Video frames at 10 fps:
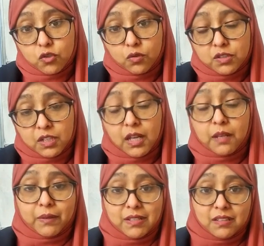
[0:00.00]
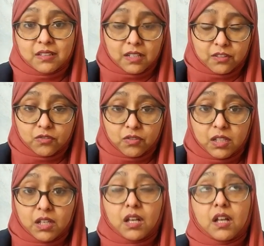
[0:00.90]
Georgia and medicine
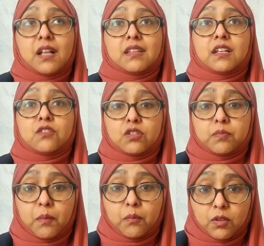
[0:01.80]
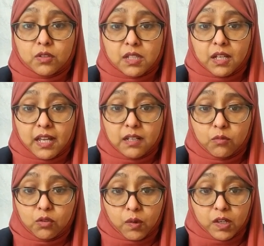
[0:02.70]
dentistry. Then I talked about Malta. Any
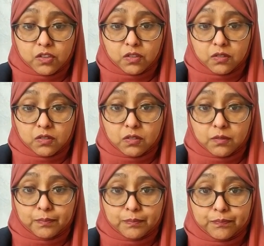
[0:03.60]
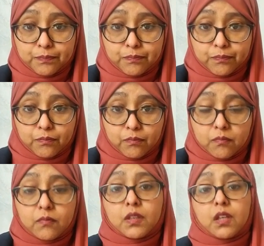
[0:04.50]
more questions?
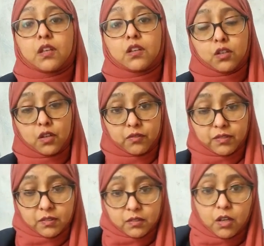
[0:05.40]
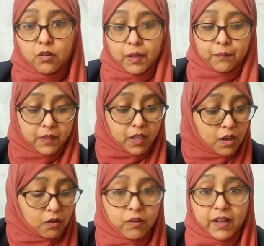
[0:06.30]
No, there isn't. Okay.
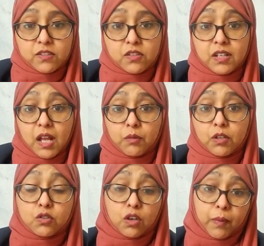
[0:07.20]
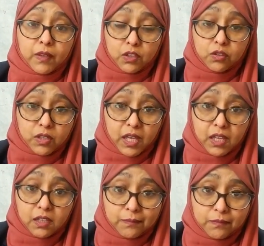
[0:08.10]
Right. So now I'm going to talk about the
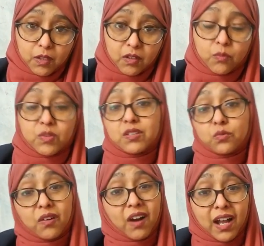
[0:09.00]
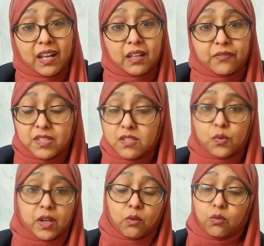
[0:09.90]
UK, okay, which is where I live. This is
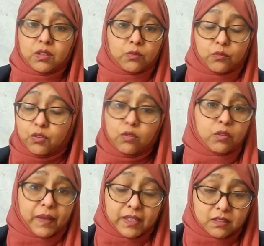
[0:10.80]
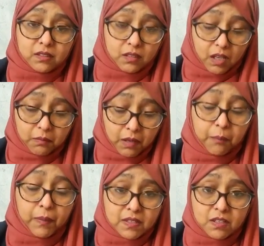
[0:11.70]
where we're all based.
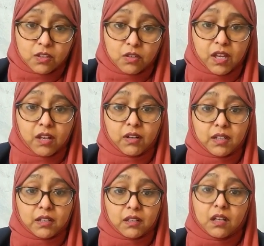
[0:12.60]
I'm based in the UK, right?